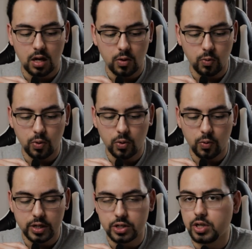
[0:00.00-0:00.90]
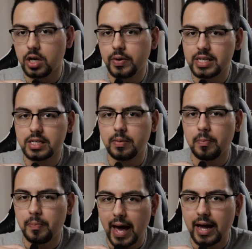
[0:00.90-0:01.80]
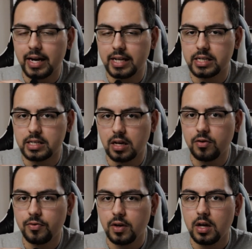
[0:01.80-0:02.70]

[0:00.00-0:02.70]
which isn't bad in itself.